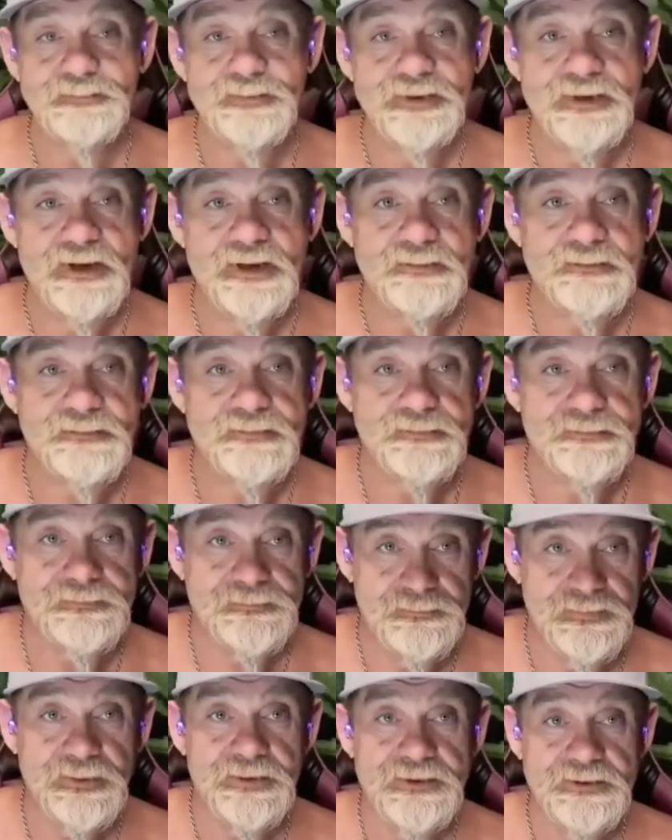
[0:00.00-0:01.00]
We have a
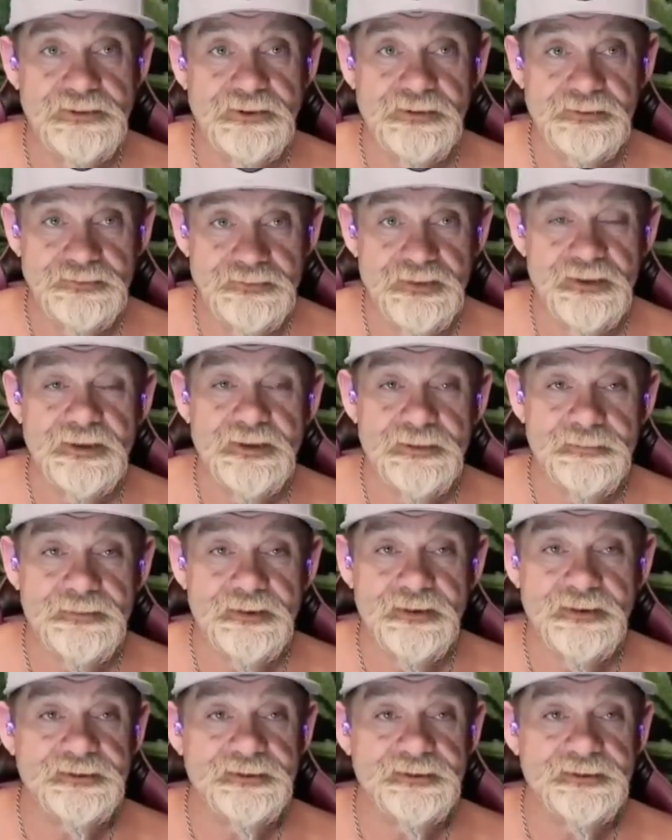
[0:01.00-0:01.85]
pretty killer time, man.